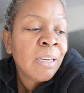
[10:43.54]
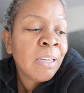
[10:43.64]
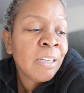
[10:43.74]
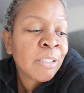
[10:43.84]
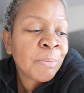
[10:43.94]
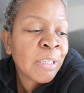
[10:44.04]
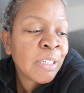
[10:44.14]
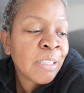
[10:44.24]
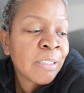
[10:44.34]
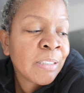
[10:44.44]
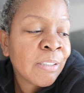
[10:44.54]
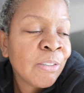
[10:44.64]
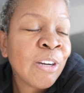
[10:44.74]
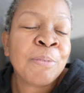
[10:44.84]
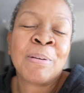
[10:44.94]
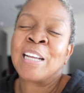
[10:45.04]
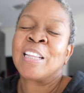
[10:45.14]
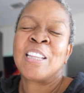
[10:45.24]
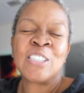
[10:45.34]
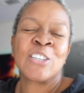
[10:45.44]
it is what it is. You know, you be like,
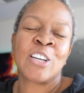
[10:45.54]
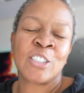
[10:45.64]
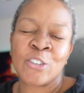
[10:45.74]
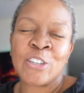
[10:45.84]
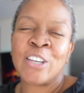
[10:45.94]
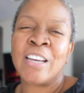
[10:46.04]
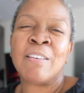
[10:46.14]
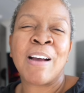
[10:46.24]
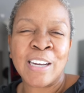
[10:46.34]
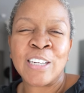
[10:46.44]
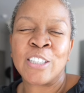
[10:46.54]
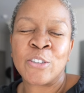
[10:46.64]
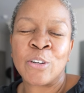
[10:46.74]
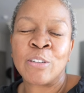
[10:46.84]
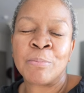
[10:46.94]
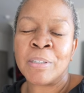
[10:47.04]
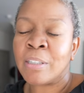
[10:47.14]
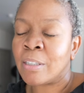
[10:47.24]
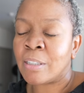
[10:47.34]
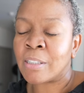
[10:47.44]
things you can control, you can't. Well, I could've controlled it, but
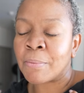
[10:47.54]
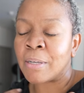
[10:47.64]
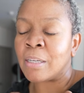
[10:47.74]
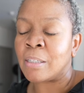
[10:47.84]
it is what it